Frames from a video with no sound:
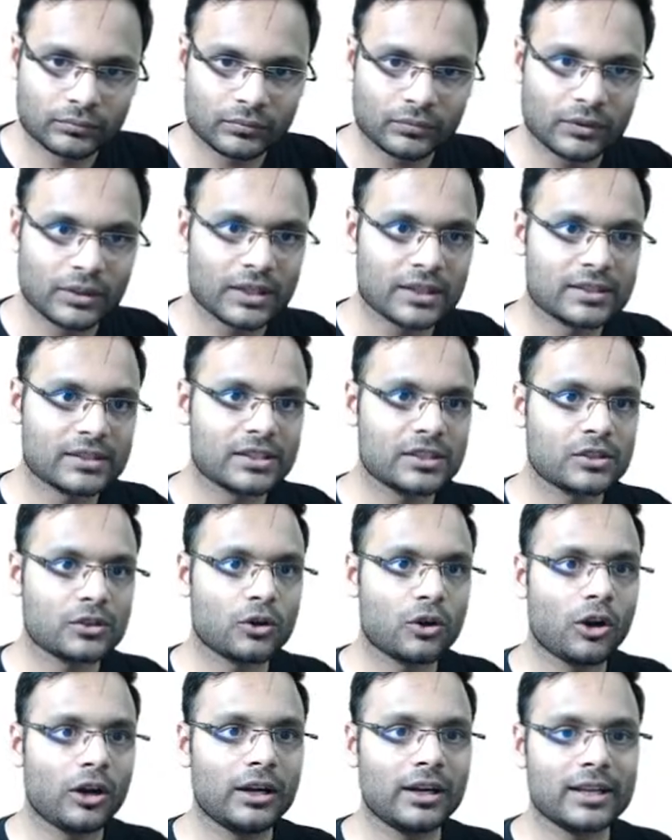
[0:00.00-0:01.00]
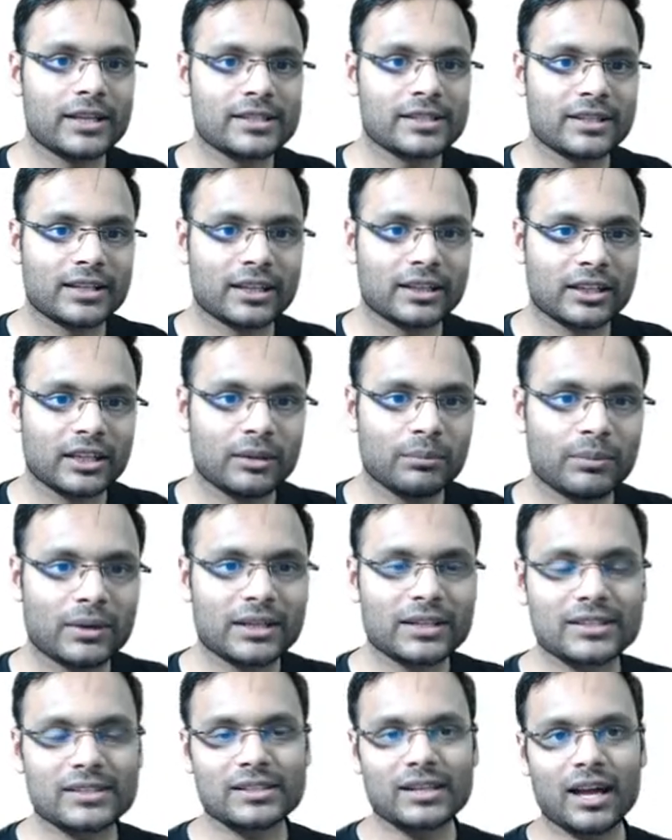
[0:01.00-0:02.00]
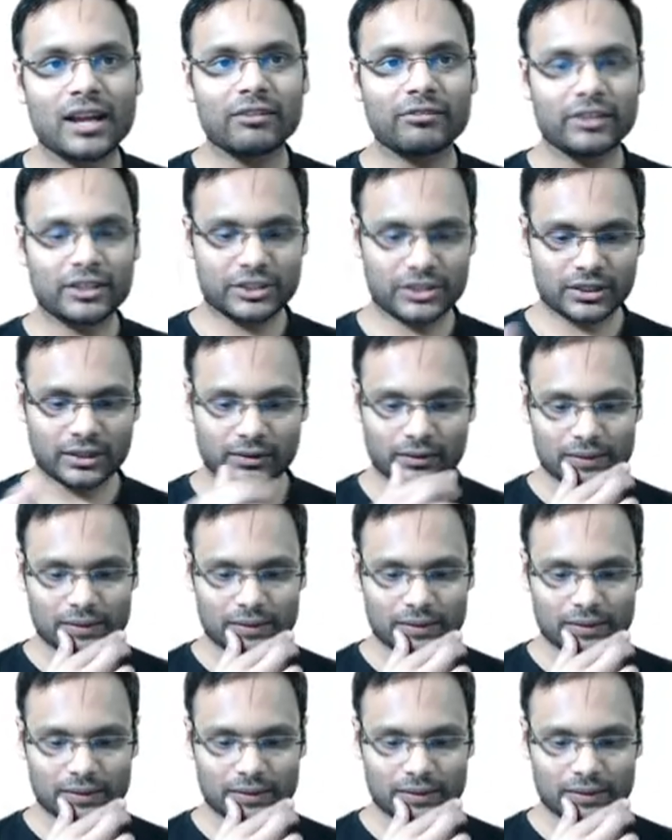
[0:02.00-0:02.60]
This is called as nothing but starvation.